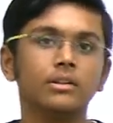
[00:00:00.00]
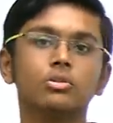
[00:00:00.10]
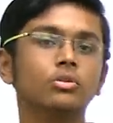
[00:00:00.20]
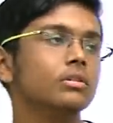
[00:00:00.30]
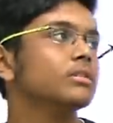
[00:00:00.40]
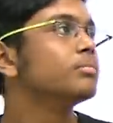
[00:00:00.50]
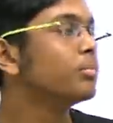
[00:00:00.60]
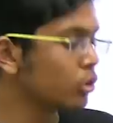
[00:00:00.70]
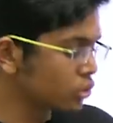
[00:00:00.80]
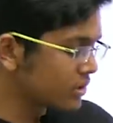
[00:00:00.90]
So
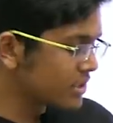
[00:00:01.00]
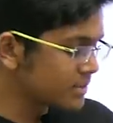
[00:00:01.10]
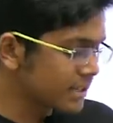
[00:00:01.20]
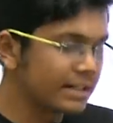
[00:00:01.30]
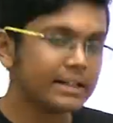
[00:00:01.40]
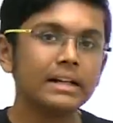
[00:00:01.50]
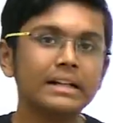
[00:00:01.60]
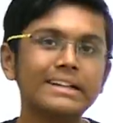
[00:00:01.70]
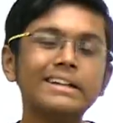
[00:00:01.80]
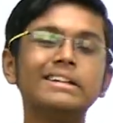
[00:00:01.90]
both concepts are
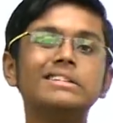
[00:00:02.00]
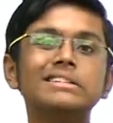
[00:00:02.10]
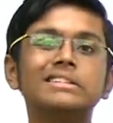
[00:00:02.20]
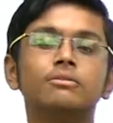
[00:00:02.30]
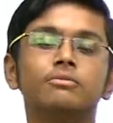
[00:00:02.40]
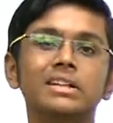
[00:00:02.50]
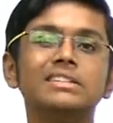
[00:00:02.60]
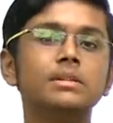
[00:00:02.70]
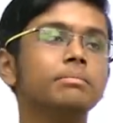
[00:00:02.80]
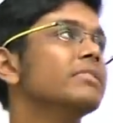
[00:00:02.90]
interrelated. It just
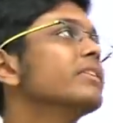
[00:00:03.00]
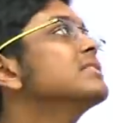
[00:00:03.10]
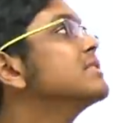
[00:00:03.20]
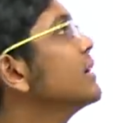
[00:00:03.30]
one simplifies